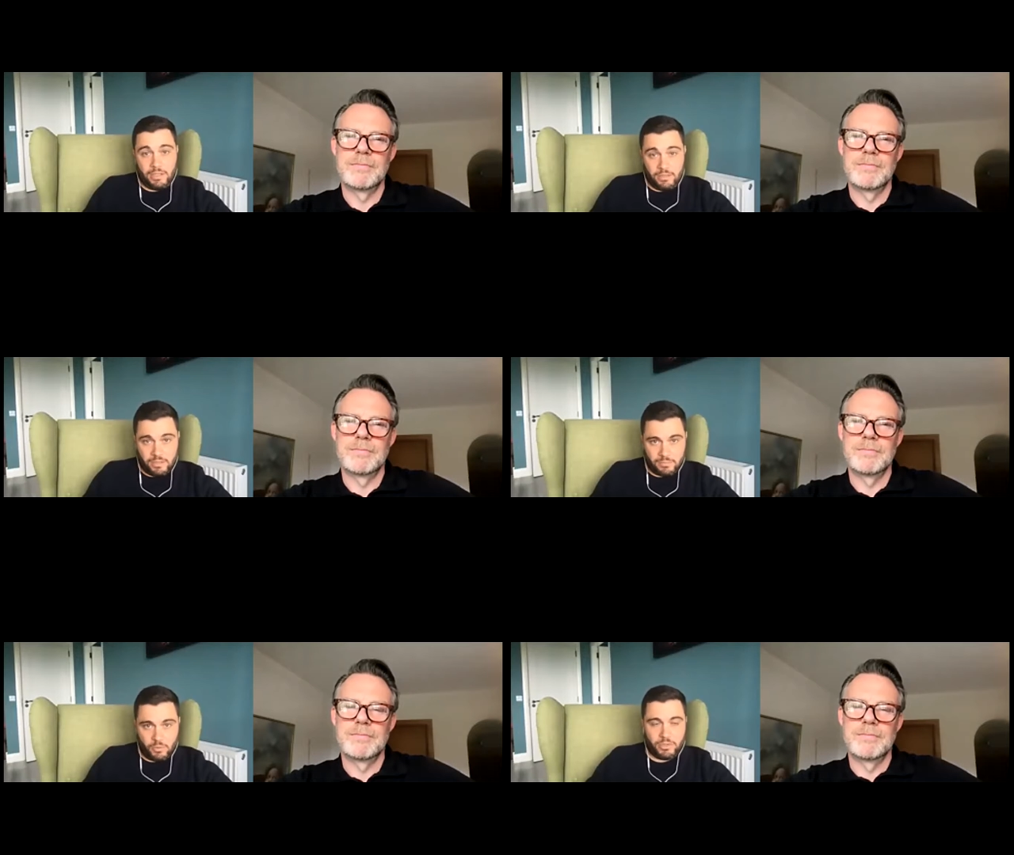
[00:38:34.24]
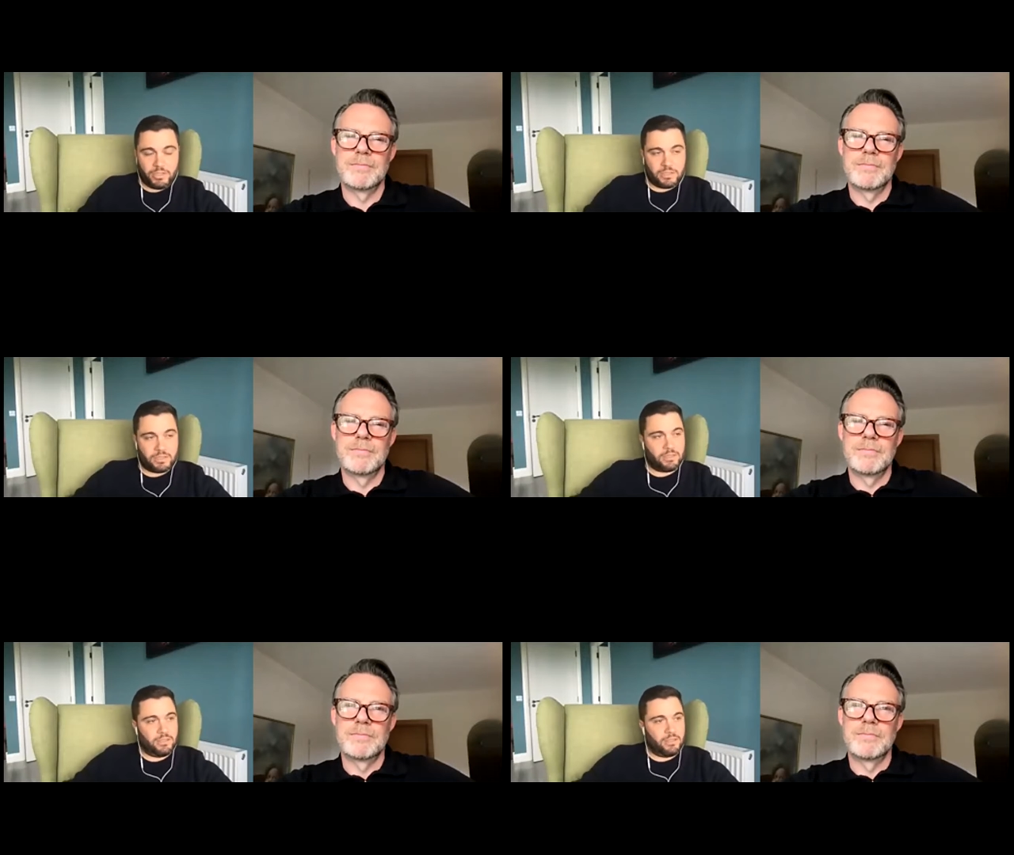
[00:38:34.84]
Speaker 1: this moment,
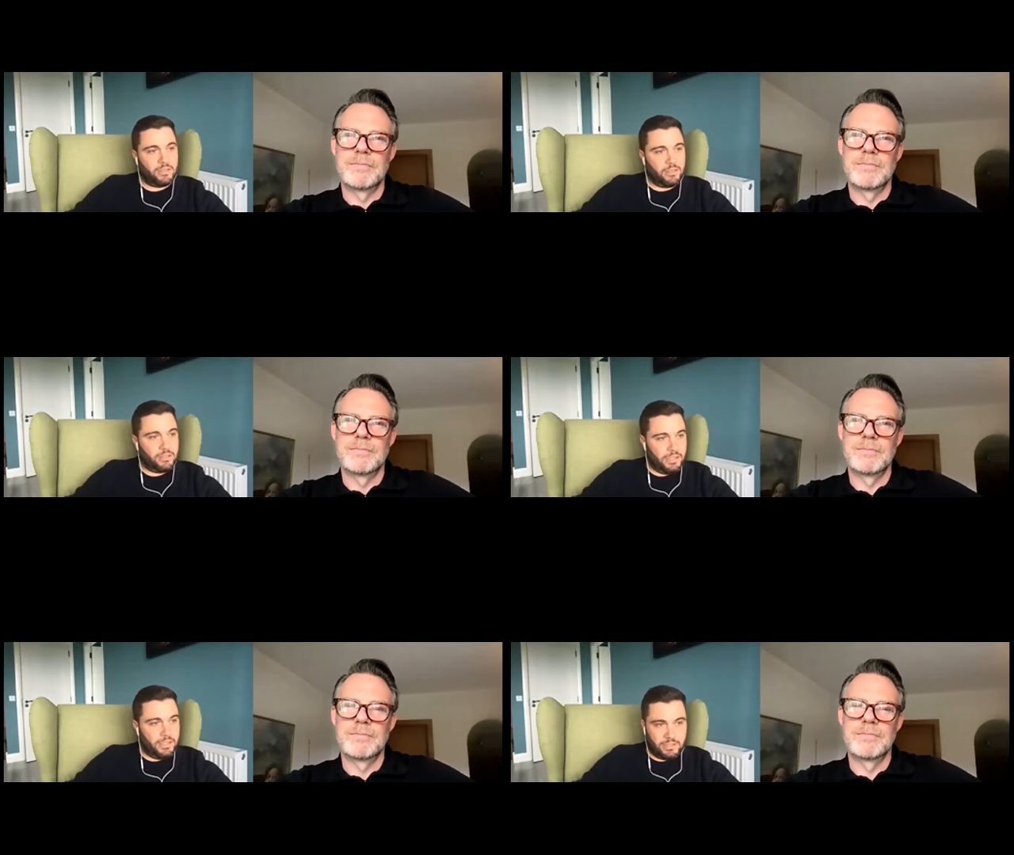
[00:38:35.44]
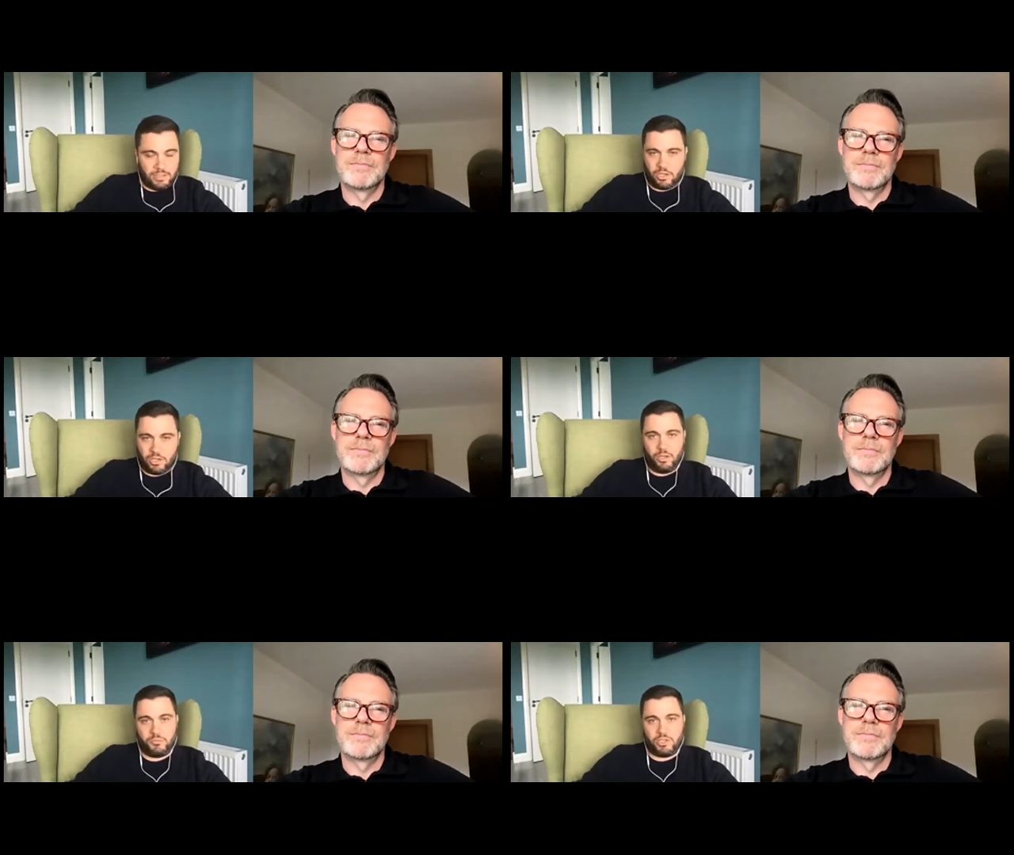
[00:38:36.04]
it's it's
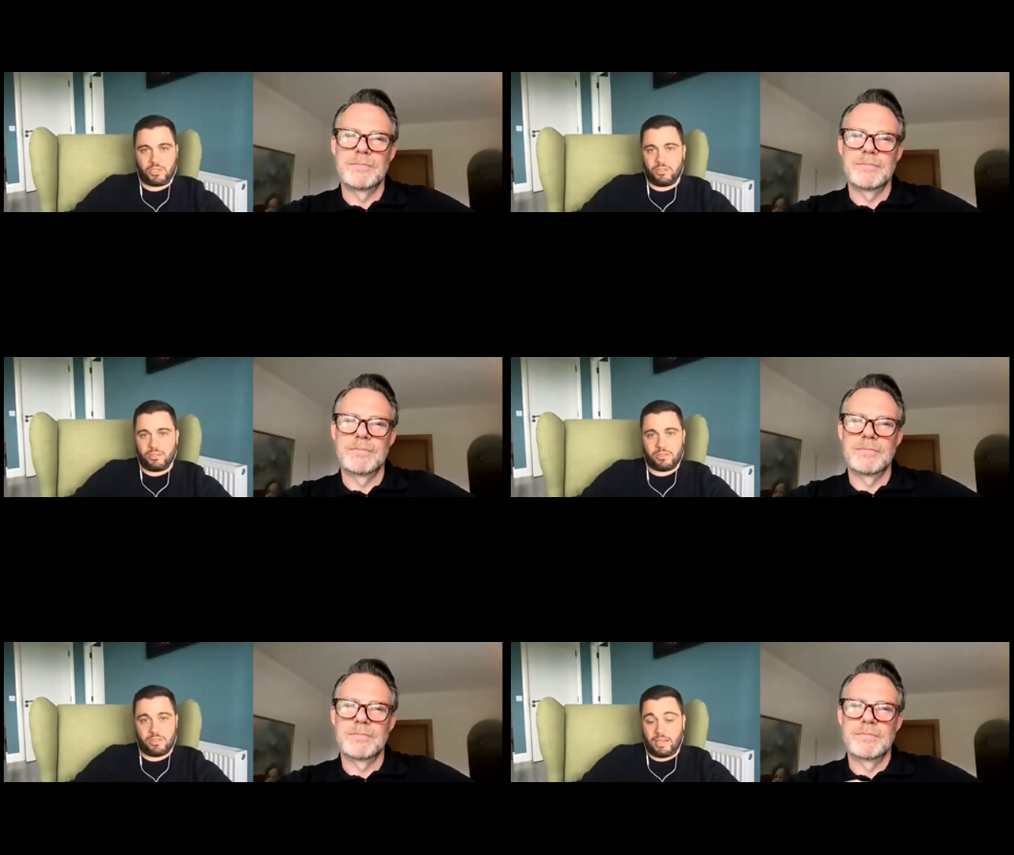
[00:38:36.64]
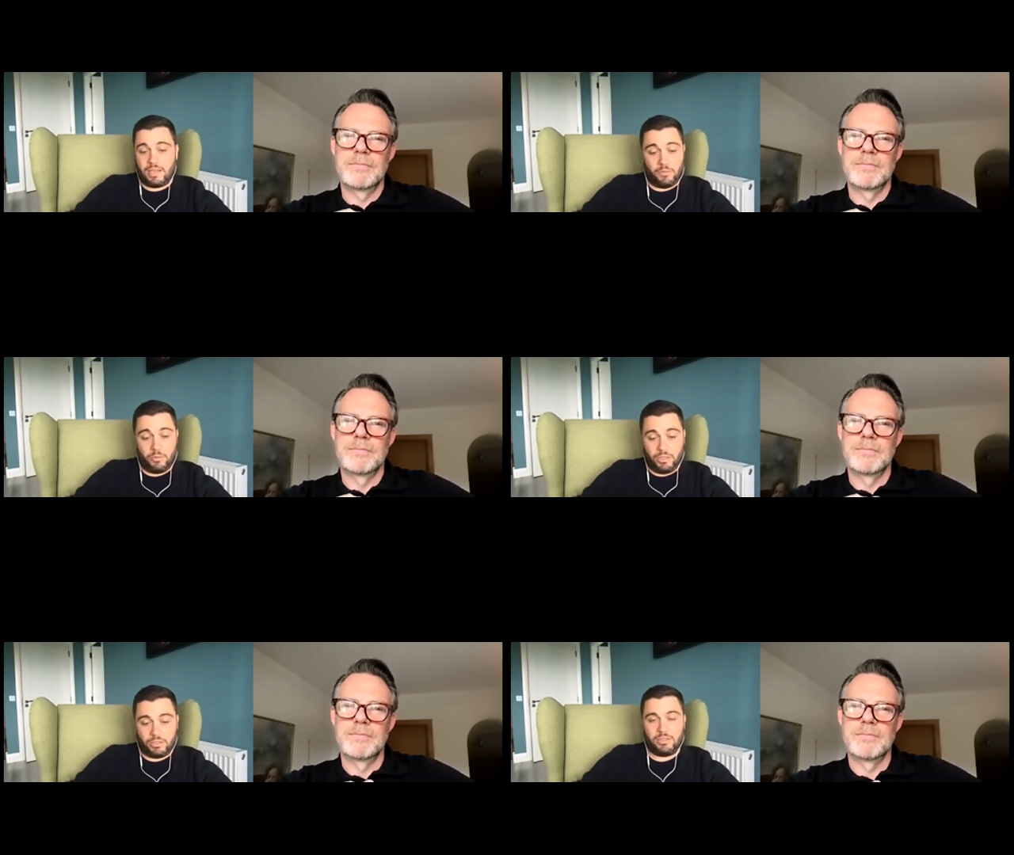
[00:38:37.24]
all objections. And I
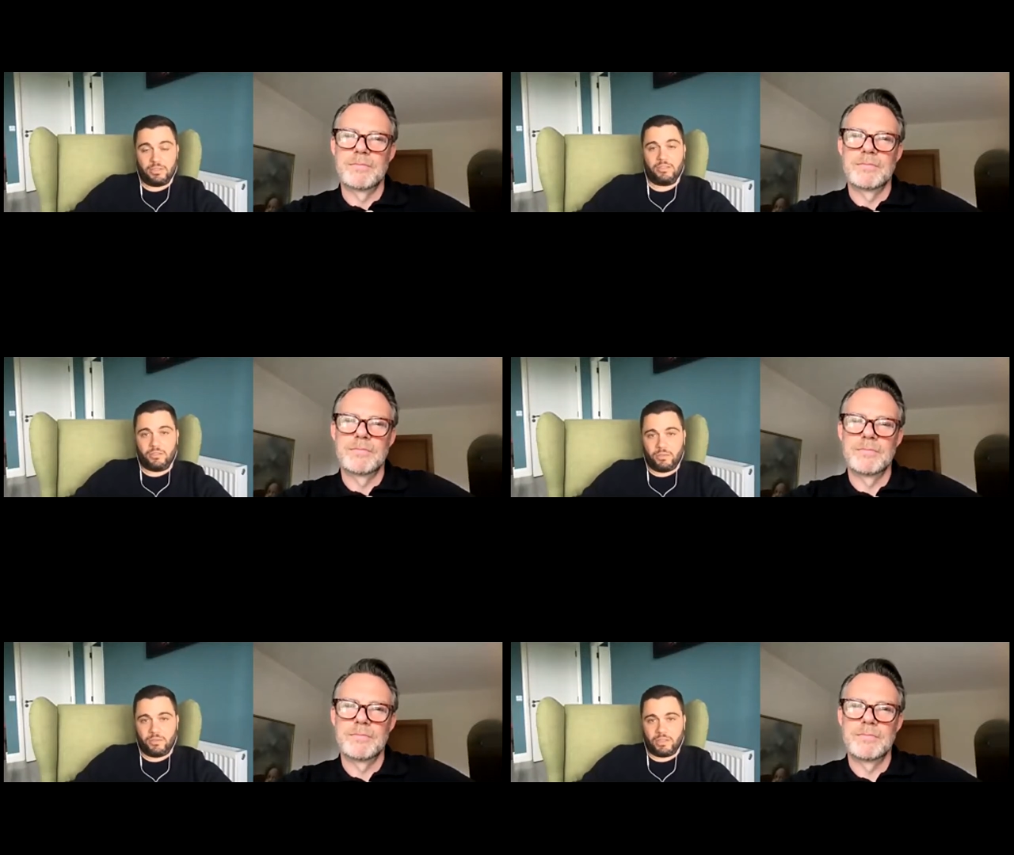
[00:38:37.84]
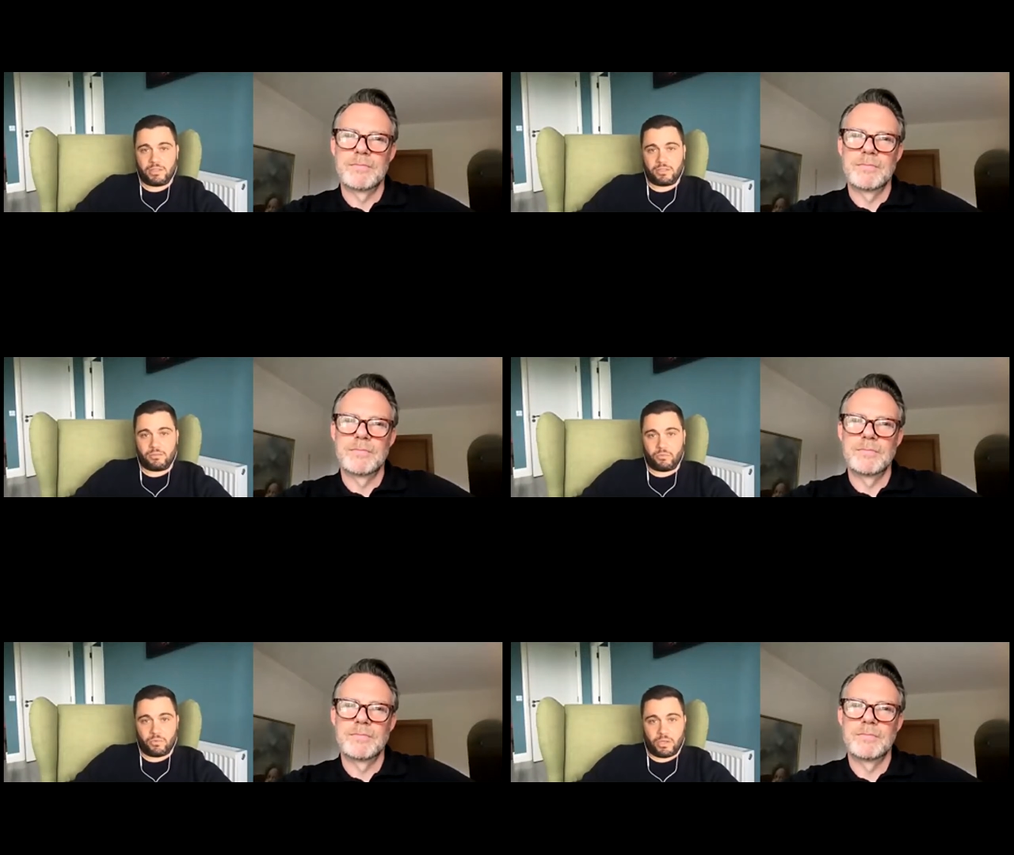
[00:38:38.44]
will continue doing this
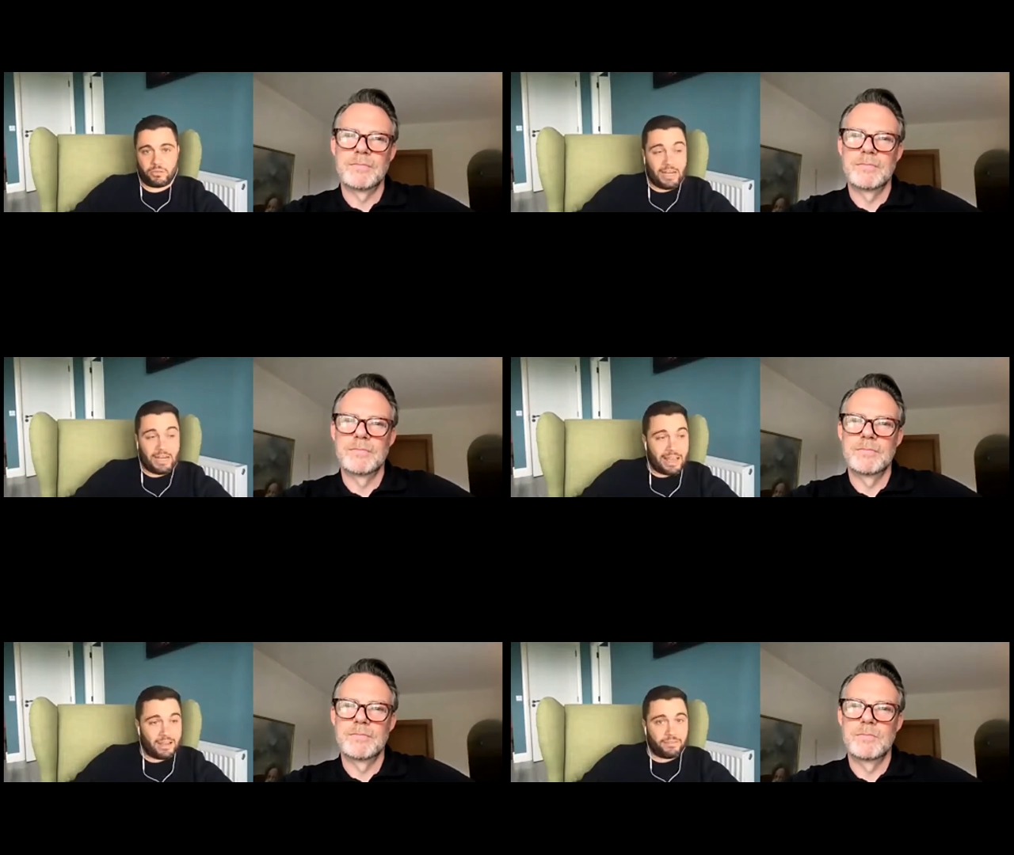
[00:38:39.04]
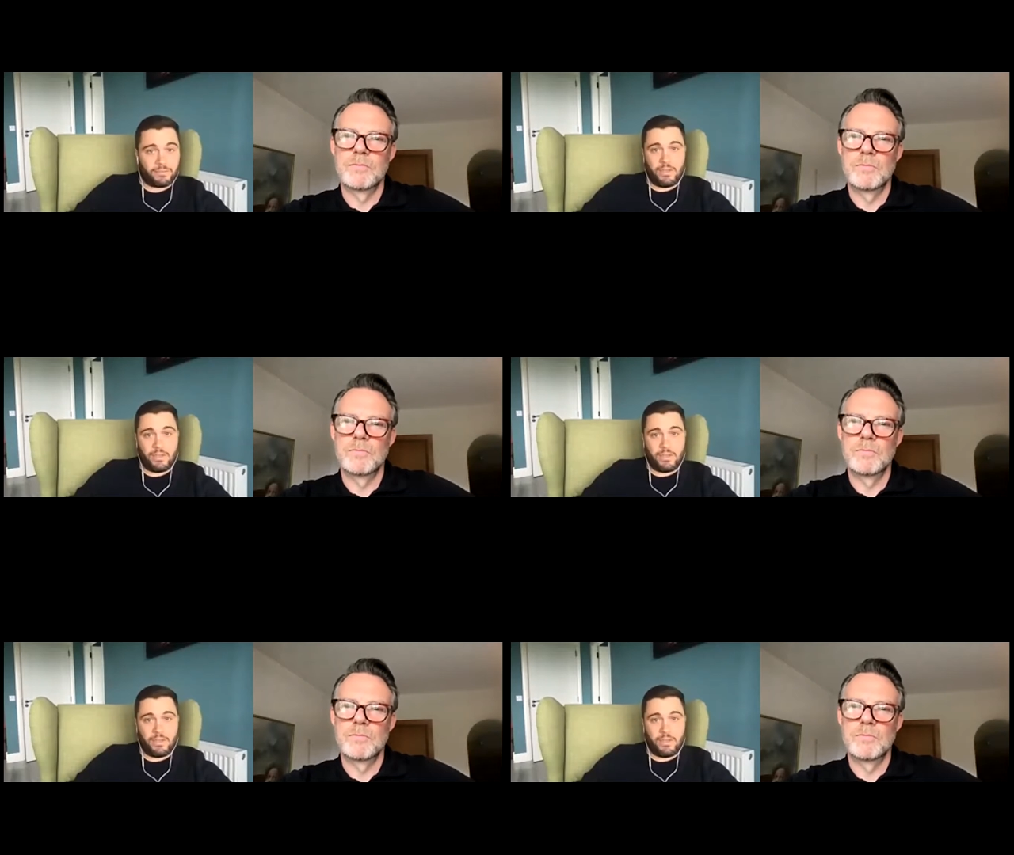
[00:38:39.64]
throughout the life